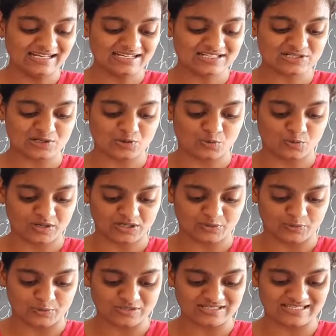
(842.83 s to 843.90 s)
its lower
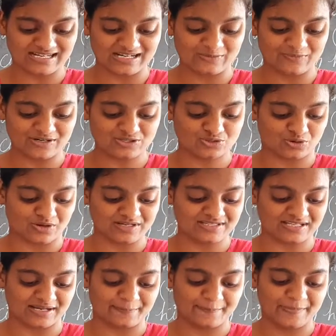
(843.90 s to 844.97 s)
course, the river
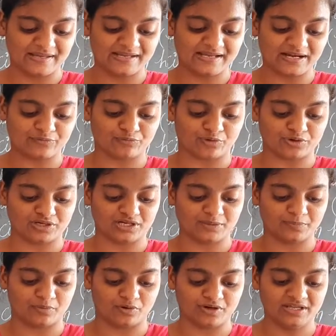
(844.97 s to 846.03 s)
joins a bigger water
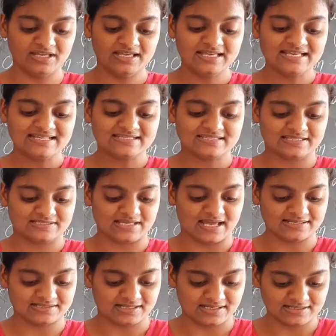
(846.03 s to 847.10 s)
body such
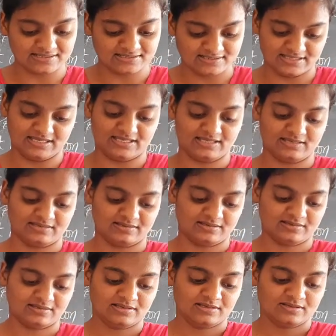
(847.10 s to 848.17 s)
as a sea,
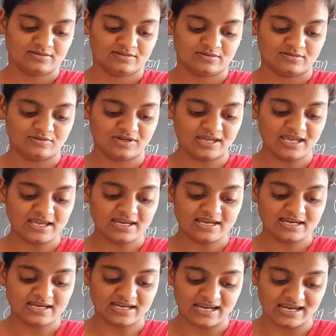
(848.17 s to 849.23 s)

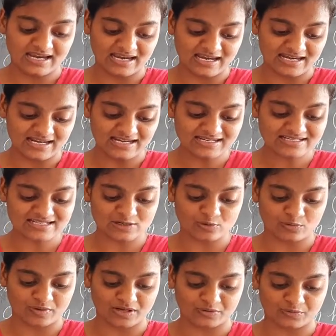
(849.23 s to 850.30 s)
okay. In its
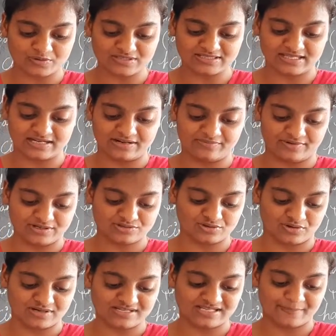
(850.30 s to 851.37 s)
lower course, the river
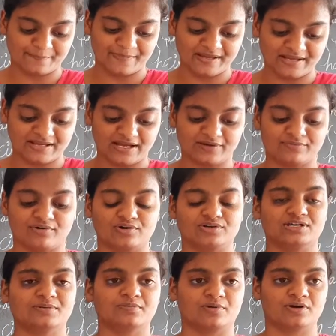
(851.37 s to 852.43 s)
joins a bigger
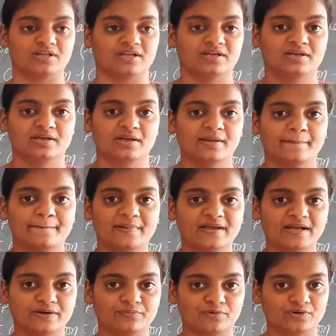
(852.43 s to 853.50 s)
water body.
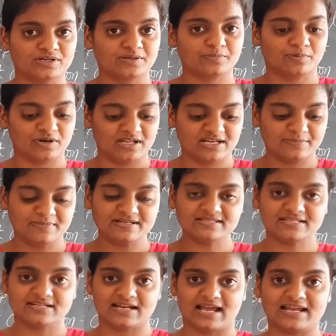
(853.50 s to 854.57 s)
It means
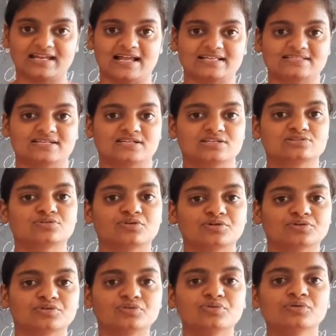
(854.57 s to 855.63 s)
at last it is
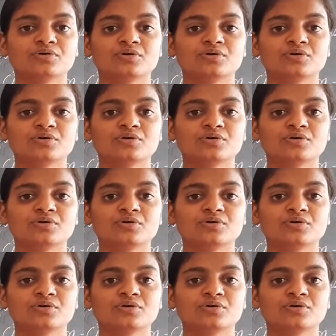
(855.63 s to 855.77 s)
going to